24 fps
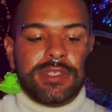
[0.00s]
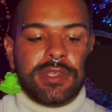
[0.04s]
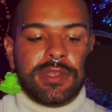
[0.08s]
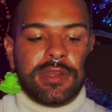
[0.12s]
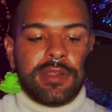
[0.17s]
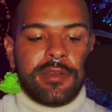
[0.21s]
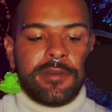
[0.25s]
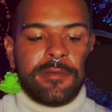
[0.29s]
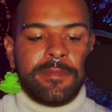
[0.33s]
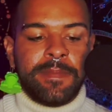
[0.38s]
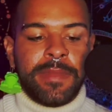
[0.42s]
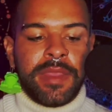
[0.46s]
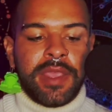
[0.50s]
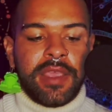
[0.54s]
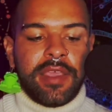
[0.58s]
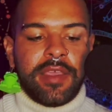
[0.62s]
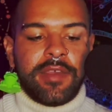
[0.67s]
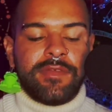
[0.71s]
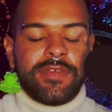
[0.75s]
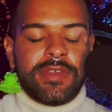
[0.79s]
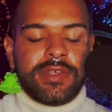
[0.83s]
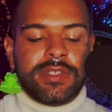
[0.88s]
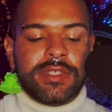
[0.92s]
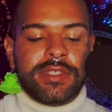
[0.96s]
You know,
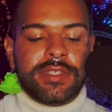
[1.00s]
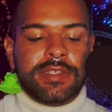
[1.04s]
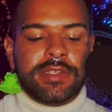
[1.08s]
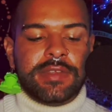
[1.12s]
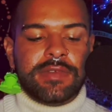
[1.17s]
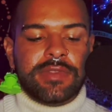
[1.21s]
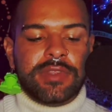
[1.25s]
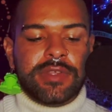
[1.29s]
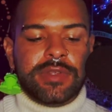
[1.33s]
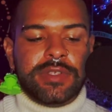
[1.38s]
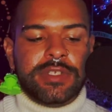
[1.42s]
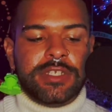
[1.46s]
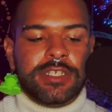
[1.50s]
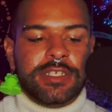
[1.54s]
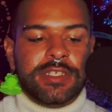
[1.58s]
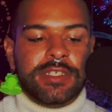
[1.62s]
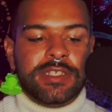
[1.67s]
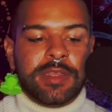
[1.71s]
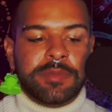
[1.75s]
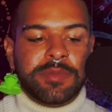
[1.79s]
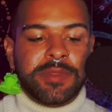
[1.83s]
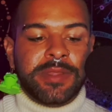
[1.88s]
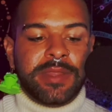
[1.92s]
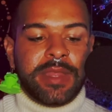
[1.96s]
it feels as if there's just
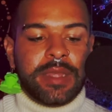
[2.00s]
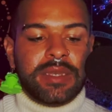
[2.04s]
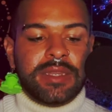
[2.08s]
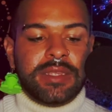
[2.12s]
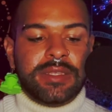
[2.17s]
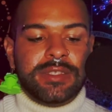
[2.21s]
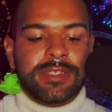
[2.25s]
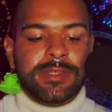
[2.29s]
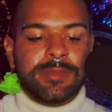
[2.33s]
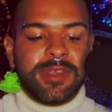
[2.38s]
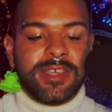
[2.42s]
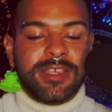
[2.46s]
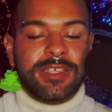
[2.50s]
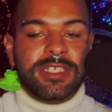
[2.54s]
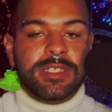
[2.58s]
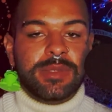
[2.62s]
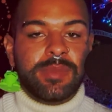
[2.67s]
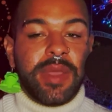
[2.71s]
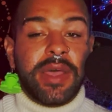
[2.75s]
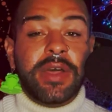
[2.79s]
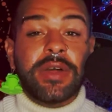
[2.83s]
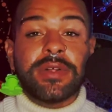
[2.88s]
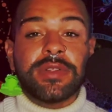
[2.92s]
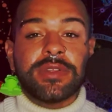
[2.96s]
something that needs to be
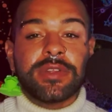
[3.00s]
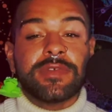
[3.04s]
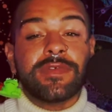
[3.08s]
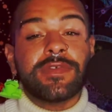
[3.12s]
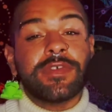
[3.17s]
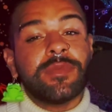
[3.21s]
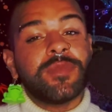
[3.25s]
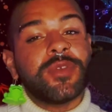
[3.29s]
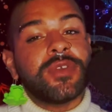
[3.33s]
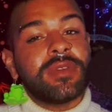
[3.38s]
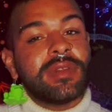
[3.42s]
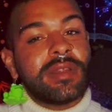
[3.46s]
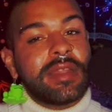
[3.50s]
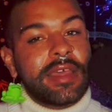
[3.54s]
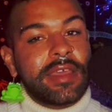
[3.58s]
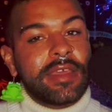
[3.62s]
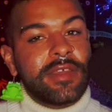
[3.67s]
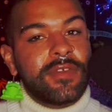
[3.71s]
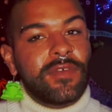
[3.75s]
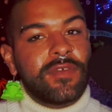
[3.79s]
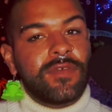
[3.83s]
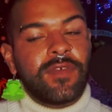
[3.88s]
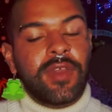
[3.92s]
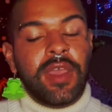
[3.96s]
expelled from your
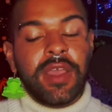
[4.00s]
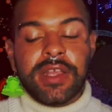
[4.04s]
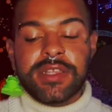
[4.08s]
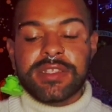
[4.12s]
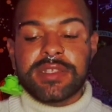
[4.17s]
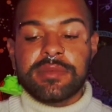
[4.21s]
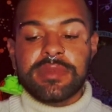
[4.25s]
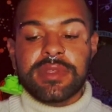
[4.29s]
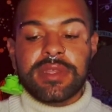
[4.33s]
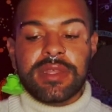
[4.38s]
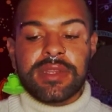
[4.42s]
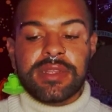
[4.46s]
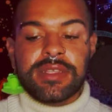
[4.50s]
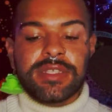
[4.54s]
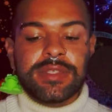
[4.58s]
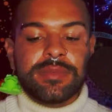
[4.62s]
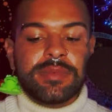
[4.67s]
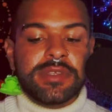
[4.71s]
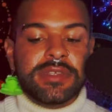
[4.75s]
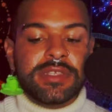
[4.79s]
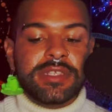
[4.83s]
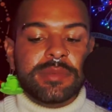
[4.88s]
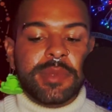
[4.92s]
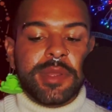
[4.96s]
life, something that needs to
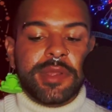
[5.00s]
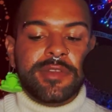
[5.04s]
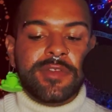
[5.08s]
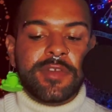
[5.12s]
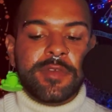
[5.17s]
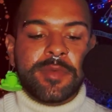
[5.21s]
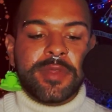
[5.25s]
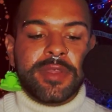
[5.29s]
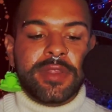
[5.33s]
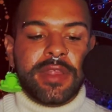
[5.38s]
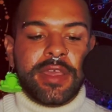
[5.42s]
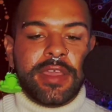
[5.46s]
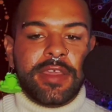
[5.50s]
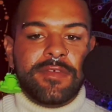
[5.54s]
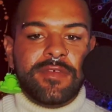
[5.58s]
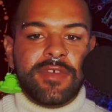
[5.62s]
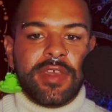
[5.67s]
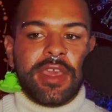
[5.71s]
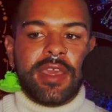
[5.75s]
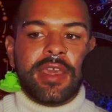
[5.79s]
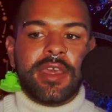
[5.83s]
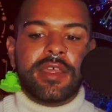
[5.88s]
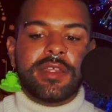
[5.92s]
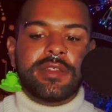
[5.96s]
be expelled from your life,
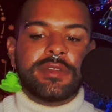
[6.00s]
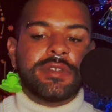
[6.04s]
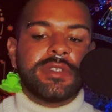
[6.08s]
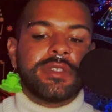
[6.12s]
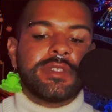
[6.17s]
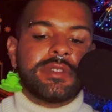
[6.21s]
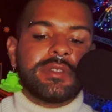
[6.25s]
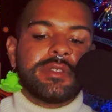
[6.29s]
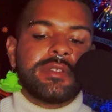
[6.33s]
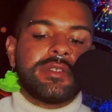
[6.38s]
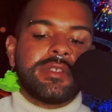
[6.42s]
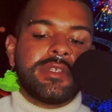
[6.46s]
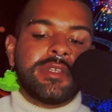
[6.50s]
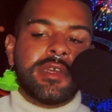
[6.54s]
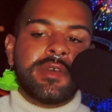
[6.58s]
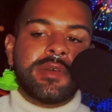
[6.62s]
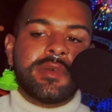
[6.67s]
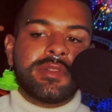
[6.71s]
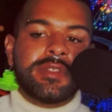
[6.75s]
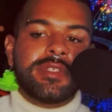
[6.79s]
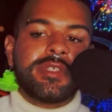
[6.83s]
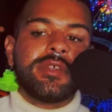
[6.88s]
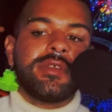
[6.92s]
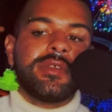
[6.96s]
and you know,
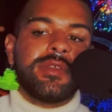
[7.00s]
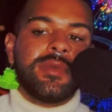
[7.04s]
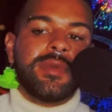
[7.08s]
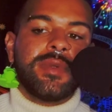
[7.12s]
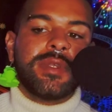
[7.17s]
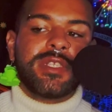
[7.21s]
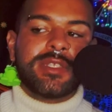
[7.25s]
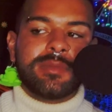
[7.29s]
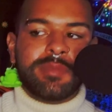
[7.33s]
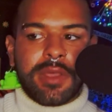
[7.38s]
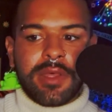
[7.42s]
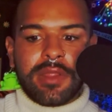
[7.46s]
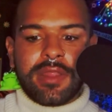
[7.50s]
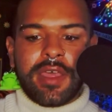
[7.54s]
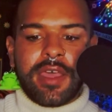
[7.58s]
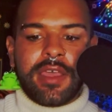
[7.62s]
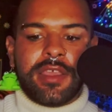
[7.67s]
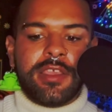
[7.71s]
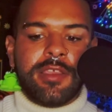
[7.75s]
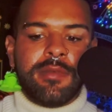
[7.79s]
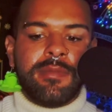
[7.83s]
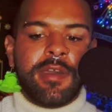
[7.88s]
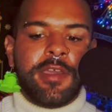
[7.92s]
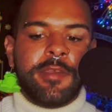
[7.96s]
until you expel
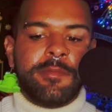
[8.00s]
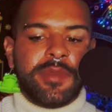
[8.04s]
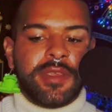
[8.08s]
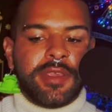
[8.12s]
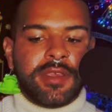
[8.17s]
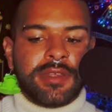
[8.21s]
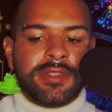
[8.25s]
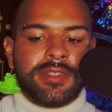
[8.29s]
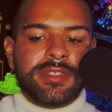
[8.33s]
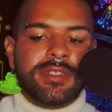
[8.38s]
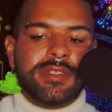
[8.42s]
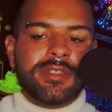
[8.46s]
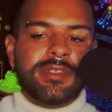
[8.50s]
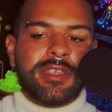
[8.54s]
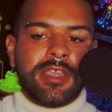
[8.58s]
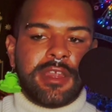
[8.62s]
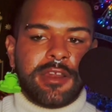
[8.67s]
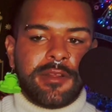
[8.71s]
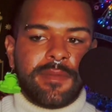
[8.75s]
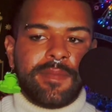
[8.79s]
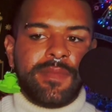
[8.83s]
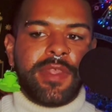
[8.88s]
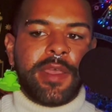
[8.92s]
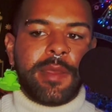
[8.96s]
that, you might be, you
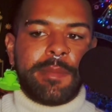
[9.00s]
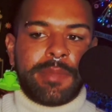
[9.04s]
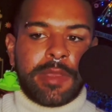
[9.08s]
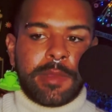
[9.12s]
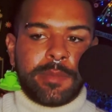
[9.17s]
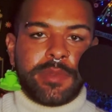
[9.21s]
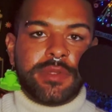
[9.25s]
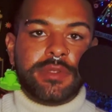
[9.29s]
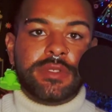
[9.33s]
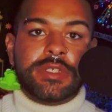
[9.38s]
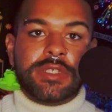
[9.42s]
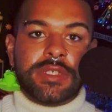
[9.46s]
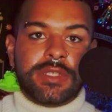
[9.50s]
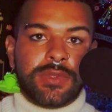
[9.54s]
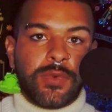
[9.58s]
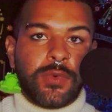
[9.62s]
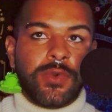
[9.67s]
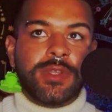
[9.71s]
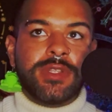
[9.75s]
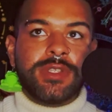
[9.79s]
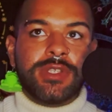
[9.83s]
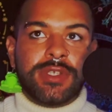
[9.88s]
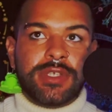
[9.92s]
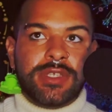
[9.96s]
know, that pimple is just
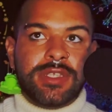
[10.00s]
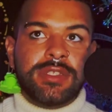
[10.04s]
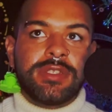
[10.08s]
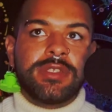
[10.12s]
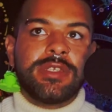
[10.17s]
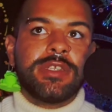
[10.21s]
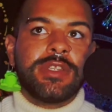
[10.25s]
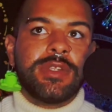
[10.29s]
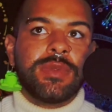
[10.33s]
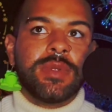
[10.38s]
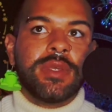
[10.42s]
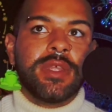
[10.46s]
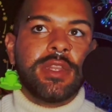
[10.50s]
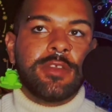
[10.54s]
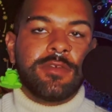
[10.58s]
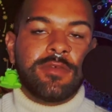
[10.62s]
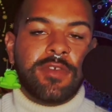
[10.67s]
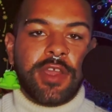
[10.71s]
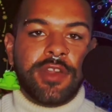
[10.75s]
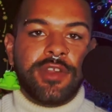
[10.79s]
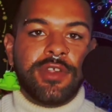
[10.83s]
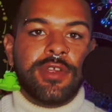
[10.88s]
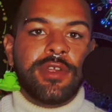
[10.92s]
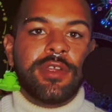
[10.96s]
going to continue getting
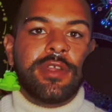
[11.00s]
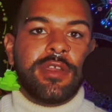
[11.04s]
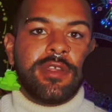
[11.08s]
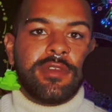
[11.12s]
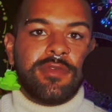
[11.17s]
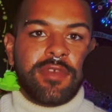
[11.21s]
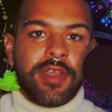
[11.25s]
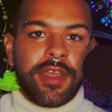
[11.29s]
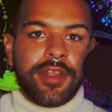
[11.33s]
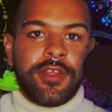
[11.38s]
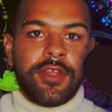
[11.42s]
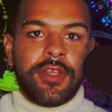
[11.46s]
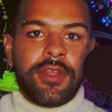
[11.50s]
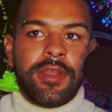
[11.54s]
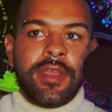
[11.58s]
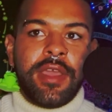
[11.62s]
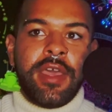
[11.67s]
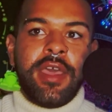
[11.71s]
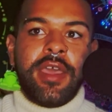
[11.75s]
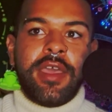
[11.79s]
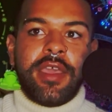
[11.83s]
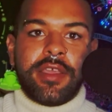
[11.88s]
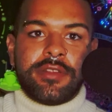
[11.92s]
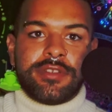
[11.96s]
redder and redder
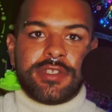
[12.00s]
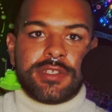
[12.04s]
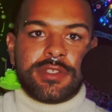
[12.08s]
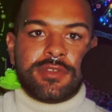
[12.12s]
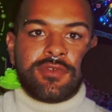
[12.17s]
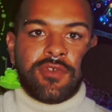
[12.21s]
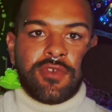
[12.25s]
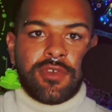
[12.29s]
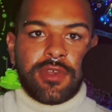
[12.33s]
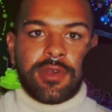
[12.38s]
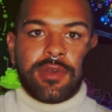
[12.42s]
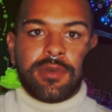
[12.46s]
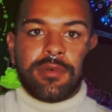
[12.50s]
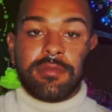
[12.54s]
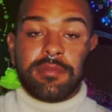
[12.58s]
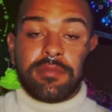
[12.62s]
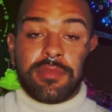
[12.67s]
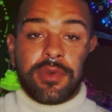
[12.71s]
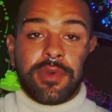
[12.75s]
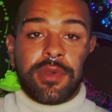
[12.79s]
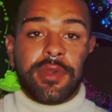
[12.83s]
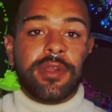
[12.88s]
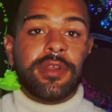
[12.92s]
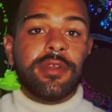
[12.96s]
and just grow
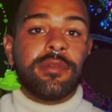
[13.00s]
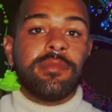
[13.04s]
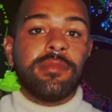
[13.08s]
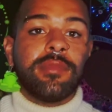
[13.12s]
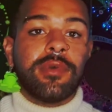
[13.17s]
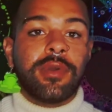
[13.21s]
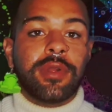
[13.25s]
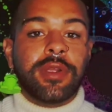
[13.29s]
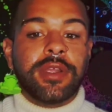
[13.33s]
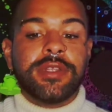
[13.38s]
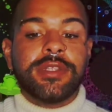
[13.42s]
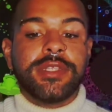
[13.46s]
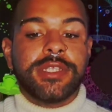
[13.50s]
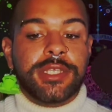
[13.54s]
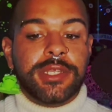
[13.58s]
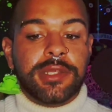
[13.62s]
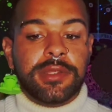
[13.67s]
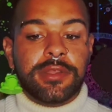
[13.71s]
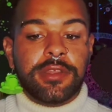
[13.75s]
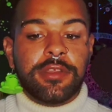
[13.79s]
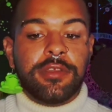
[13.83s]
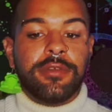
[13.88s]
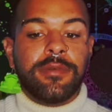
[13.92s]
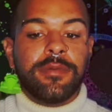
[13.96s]
more and more
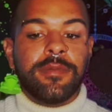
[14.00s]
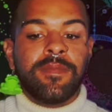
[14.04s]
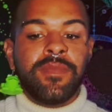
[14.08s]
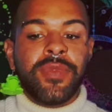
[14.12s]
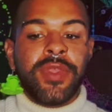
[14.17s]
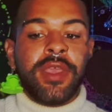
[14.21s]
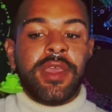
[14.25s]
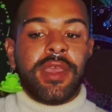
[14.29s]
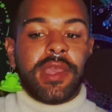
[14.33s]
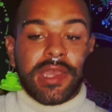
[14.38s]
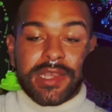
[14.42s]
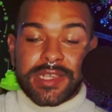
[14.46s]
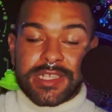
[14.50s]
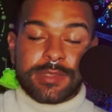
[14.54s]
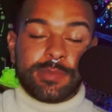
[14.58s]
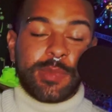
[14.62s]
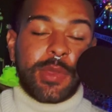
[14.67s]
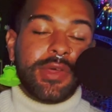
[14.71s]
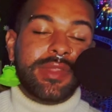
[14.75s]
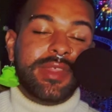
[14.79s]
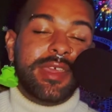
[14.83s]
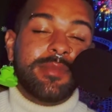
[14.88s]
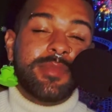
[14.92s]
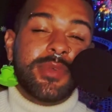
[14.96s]
until you
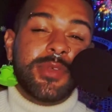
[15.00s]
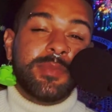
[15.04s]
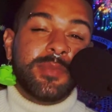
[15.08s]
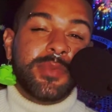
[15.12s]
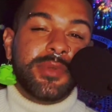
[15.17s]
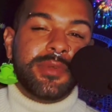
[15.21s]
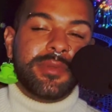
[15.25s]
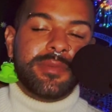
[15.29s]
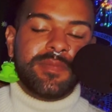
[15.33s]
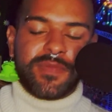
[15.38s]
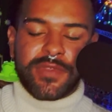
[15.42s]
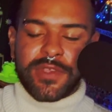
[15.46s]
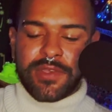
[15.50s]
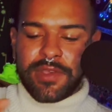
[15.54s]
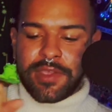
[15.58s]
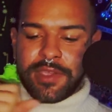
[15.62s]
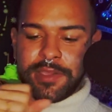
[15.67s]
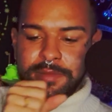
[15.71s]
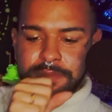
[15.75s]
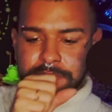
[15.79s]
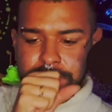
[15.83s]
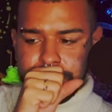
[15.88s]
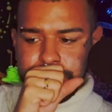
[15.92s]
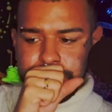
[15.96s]
expel that pimple. All right.